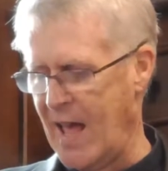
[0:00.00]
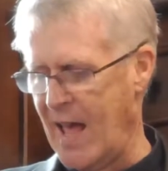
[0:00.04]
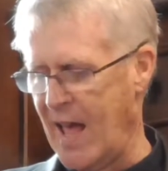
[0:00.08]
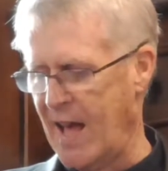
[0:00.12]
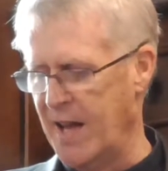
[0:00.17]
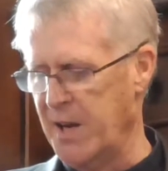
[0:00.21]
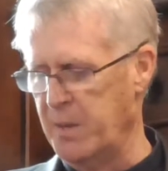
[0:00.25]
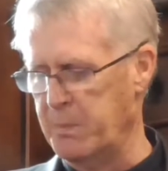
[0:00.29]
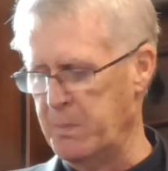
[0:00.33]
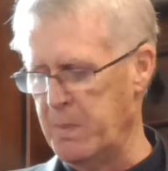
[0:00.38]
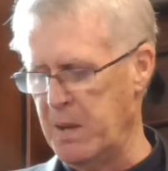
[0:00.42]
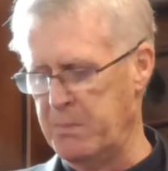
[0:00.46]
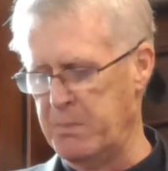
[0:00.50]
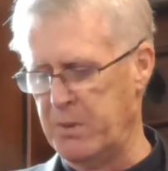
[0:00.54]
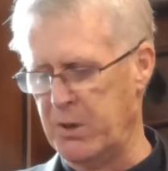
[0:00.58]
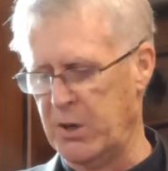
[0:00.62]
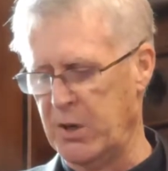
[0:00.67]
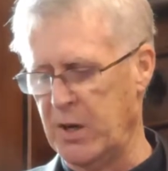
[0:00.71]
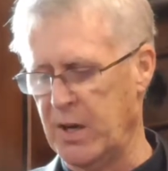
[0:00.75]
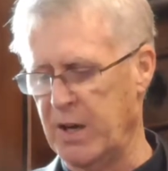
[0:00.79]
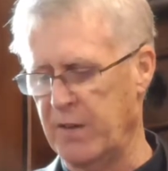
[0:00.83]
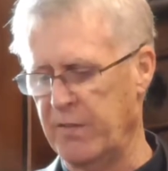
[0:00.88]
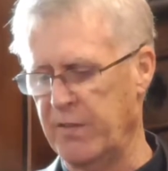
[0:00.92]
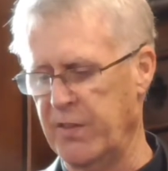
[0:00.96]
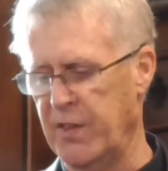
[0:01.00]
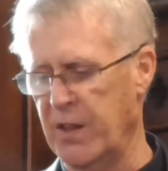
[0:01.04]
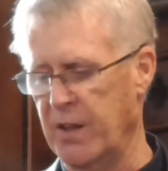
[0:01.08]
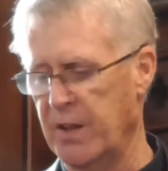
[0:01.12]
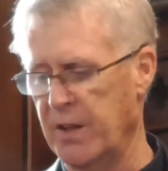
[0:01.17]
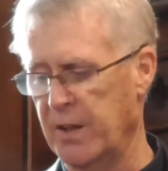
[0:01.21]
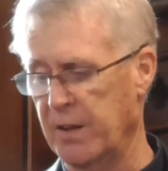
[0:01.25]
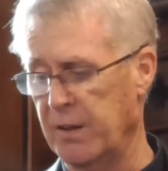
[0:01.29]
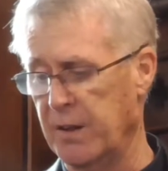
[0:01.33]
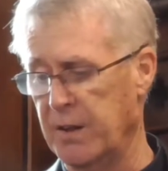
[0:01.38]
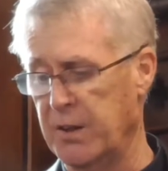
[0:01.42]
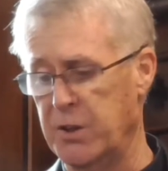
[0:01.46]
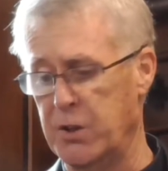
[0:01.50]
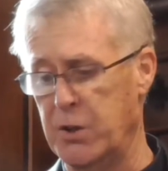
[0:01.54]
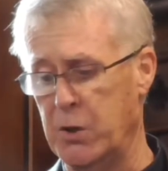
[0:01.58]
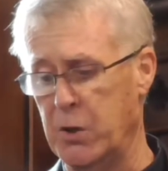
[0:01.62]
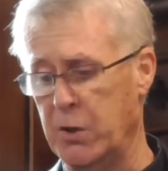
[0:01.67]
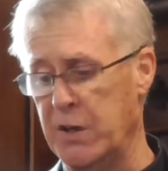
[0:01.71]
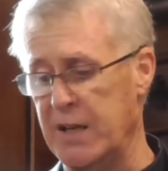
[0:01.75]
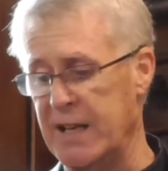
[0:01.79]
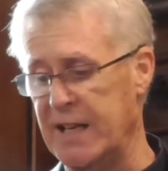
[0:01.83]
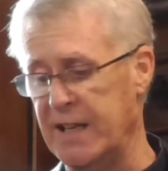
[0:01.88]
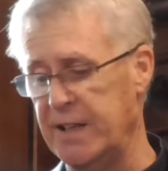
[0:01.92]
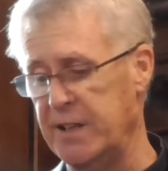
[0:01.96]
and a member of the
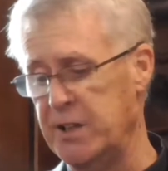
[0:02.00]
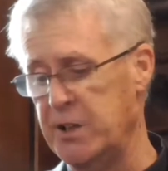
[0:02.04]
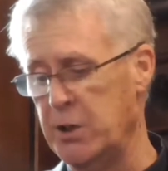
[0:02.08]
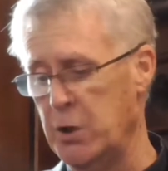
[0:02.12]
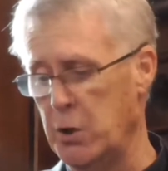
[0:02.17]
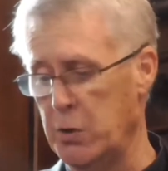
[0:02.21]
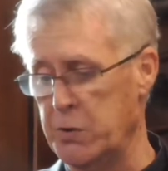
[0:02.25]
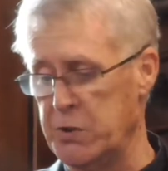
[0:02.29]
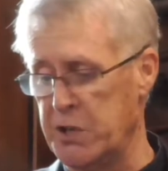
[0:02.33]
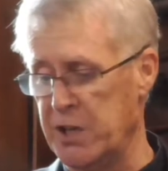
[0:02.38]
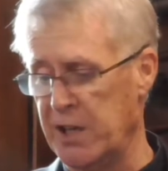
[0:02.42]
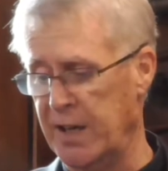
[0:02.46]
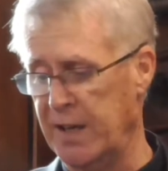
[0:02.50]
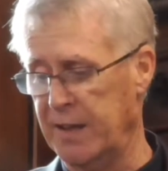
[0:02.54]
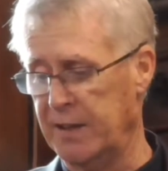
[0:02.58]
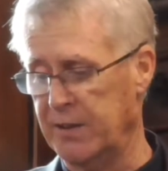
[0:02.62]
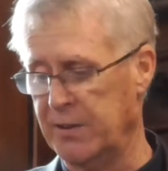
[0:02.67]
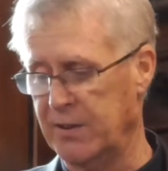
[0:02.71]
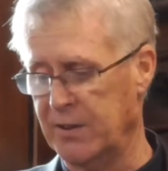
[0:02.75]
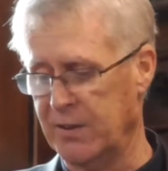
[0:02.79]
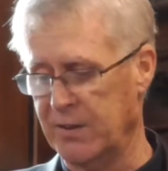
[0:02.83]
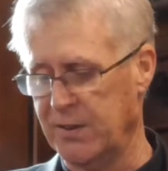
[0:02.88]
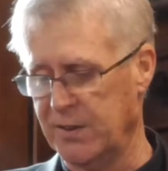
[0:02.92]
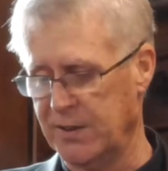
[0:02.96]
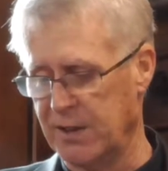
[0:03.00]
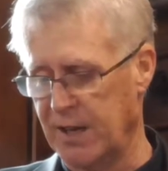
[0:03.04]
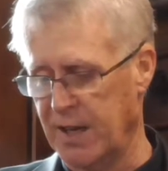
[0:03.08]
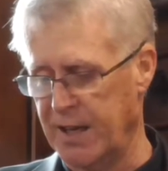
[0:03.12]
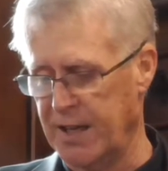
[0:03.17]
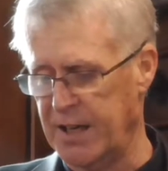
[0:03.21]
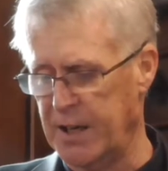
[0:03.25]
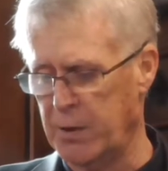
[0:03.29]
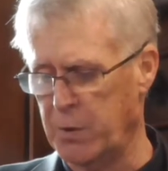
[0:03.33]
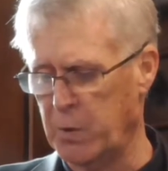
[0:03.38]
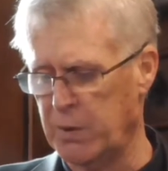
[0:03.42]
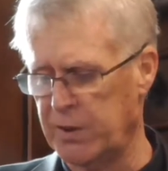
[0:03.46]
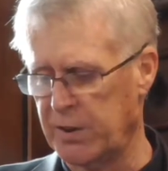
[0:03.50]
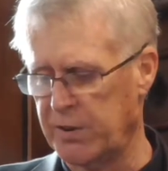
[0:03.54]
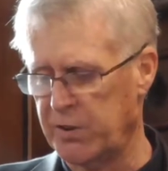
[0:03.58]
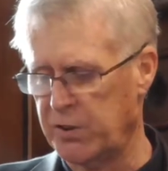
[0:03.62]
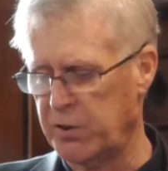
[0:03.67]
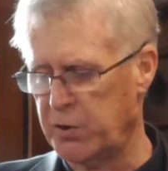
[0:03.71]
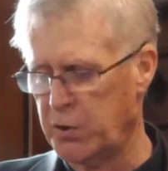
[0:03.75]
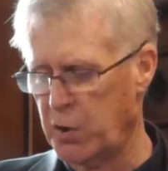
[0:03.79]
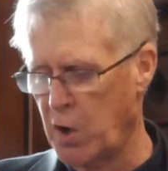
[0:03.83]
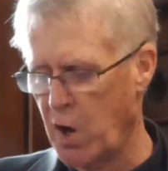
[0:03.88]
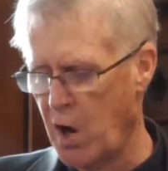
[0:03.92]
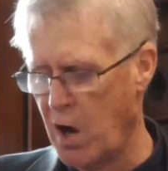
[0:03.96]
Dunedin Eugenics Society, was a
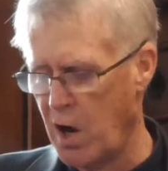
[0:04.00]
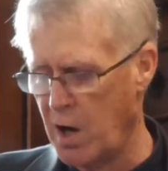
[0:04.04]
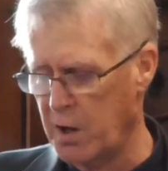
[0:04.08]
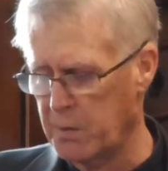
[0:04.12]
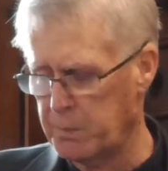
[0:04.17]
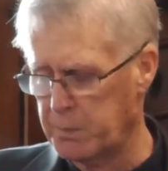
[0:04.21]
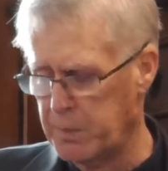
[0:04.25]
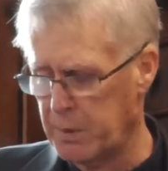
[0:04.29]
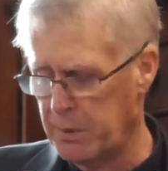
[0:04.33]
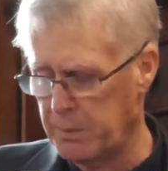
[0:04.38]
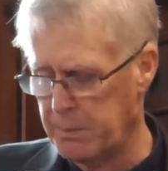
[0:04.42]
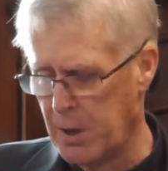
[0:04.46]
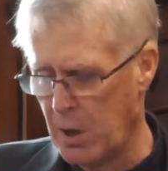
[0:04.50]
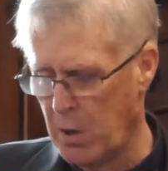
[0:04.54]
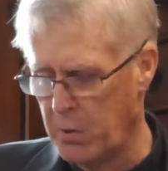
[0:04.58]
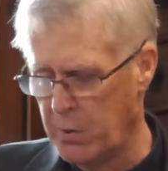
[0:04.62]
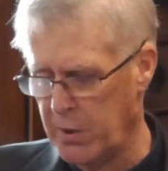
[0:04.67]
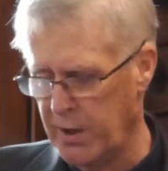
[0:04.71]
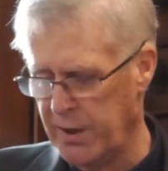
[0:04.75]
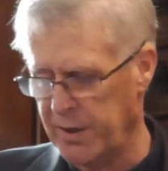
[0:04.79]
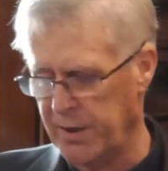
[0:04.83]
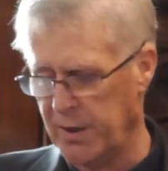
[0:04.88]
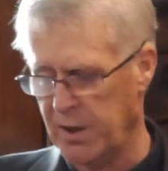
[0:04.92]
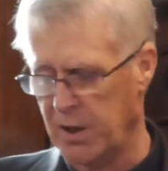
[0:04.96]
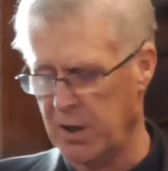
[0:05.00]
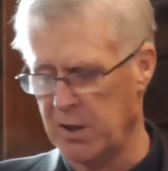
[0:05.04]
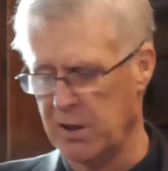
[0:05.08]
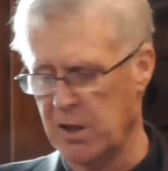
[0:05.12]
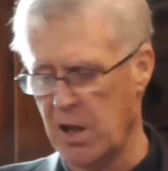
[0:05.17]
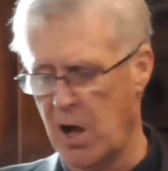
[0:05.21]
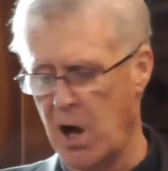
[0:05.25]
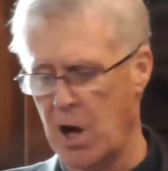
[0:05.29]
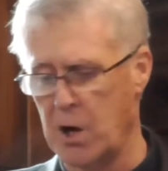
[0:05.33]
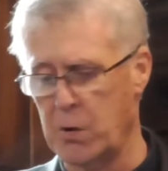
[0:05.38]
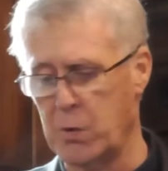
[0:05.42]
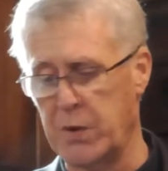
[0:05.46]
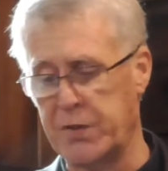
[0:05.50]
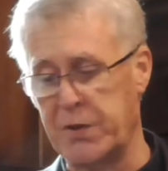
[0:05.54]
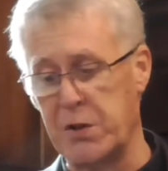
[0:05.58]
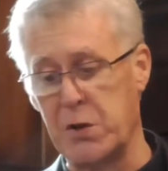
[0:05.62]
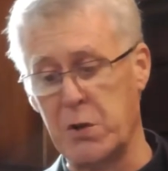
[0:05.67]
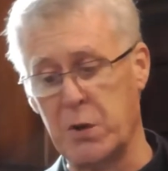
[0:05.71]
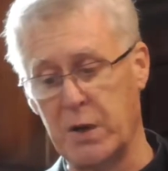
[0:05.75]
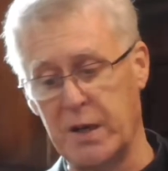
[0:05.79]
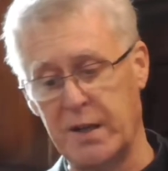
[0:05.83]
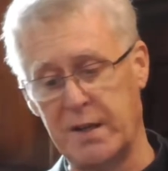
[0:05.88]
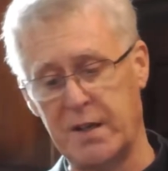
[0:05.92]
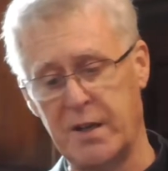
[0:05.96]
strong proponent, along with
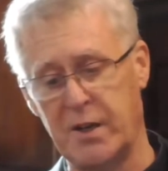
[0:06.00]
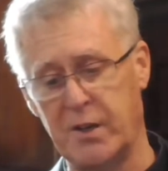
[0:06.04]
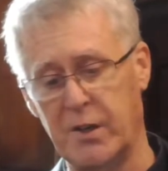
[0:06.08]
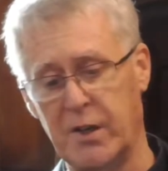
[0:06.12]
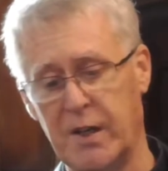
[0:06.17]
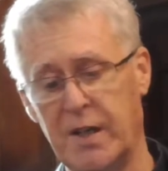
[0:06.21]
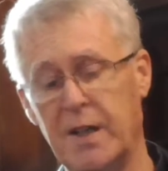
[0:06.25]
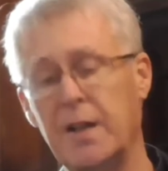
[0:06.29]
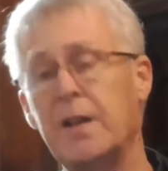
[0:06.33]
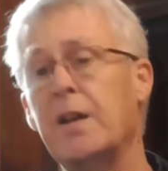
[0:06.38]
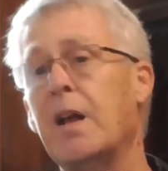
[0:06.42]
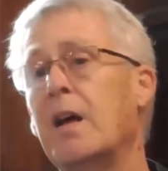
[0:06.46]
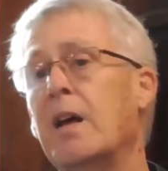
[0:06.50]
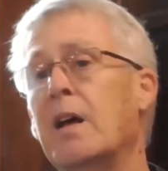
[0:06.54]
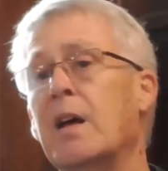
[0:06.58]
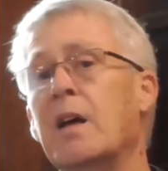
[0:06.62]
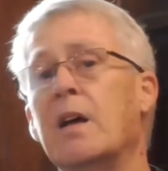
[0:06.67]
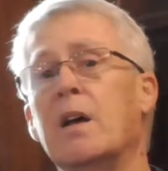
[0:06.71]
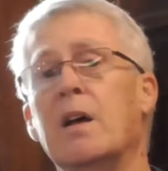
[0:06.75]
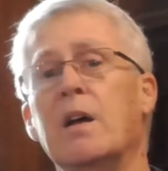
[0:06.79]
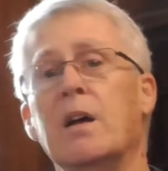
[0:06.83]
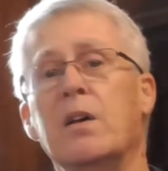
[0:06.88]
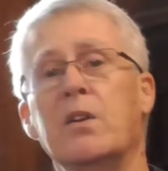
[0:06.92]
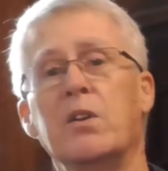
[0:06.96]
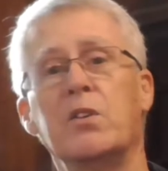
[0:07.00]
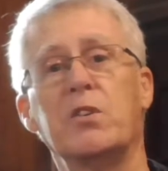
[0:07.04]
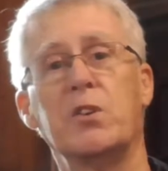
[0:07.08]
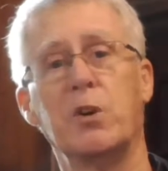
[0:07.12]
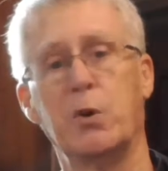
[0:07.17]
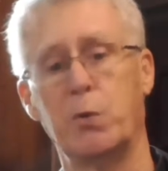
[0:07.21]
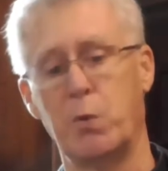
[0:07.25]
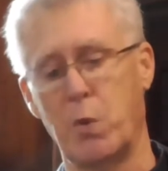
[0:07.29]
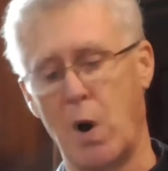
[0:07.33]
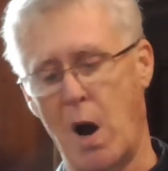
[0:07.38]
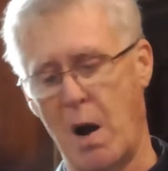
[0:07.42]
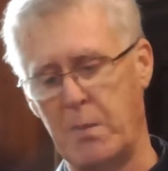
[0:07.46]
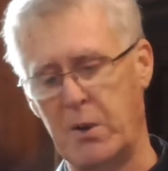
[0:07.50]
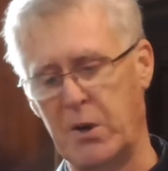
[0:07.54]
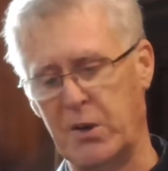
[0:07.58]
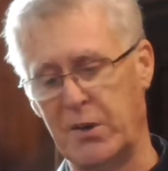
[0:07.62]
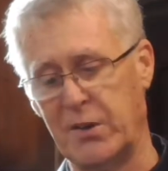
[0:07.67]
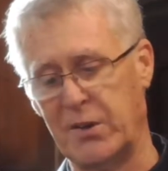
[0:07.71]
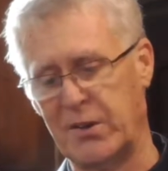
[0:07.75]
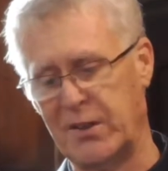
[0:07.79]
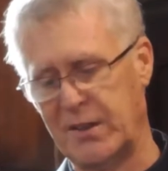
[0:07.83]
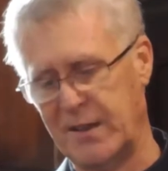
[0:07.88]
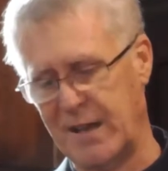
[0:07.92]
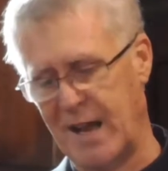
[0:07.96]
Unitarian Sir
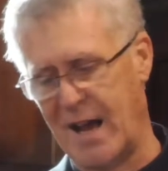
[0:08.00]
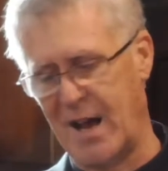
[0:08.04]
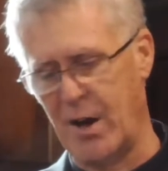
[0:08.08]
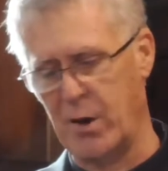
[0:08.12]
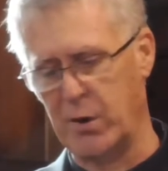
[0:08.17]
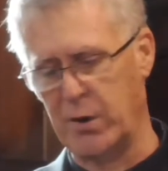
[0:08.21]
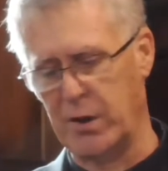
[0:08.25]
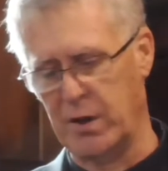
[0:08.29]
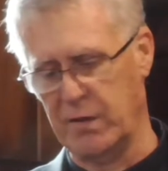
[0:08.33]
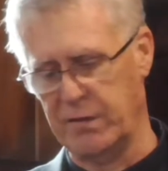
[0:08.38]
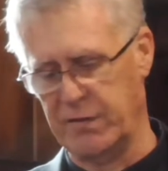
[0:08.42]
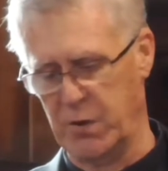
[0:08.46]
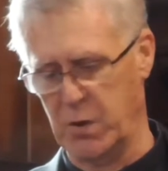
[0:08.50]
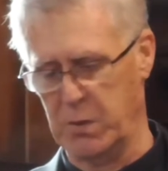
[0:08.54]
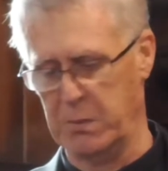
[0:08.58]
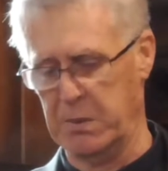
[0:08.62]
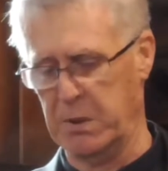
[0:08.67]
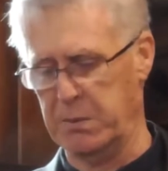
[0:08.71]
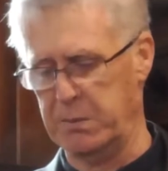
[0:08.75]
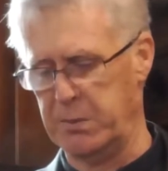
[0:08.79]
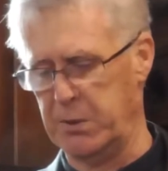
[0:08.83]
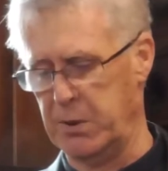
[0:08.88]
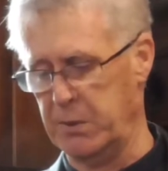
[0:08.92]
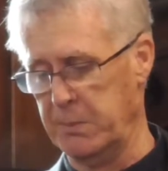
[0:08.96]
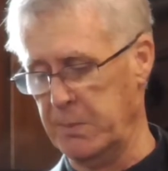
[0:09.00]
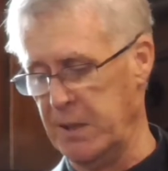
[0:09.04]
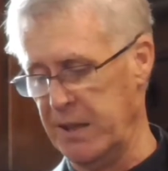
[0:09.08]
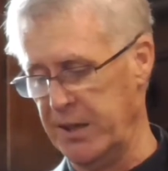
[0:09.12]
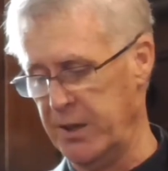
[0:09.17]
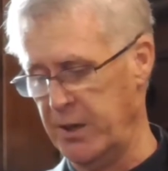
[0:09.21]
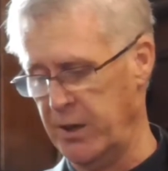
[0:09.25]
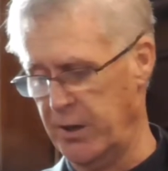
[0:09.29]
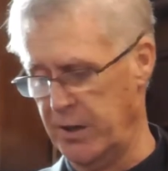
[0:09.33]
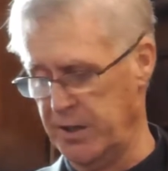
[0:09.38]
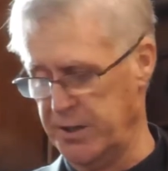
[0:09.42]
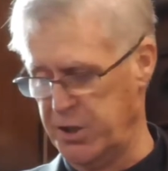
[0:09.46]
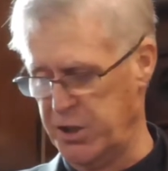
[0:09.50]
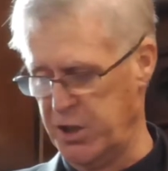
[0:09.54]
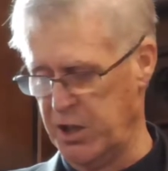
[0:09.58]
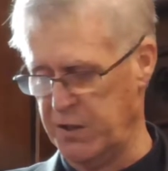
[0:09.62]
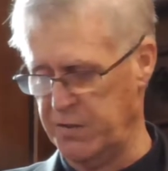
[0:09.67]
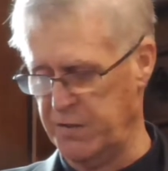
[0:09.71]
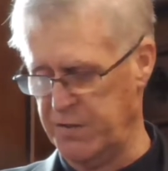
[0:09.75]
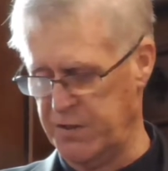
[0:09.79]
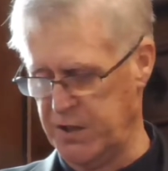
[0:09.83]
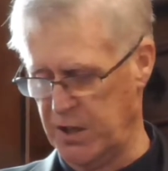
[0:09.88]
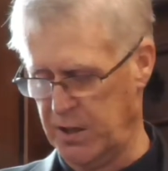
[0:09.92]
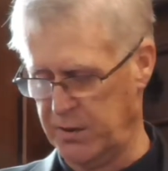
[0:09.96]
Robert Stout, a former premier and
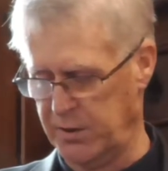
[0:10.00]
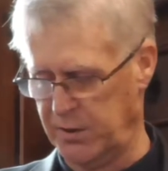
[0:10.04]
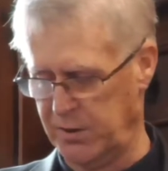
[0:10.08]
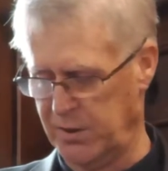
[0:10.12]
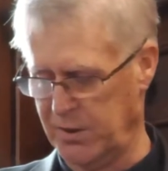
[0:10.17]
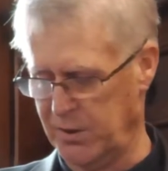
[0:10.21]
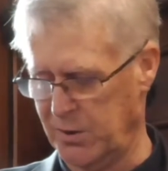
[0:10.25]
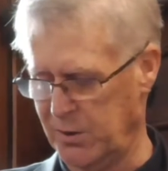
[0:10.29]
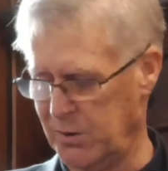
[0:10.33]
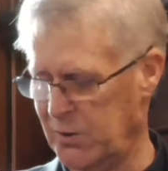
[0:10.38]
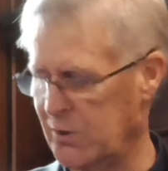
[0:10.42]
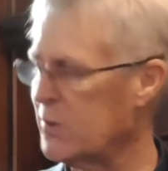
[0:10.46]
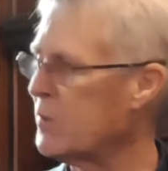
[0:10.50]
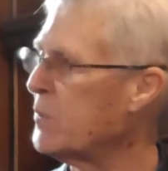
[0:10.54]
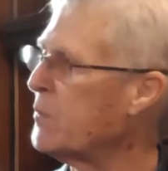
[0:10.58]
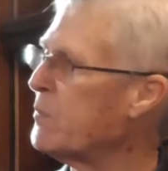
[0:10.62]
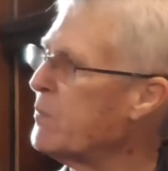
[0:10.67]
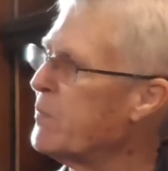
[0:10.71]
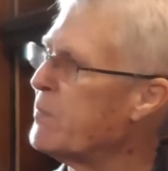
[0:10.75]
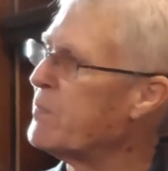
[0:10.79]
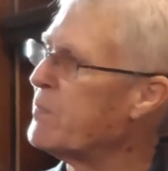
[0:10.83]
chief justice.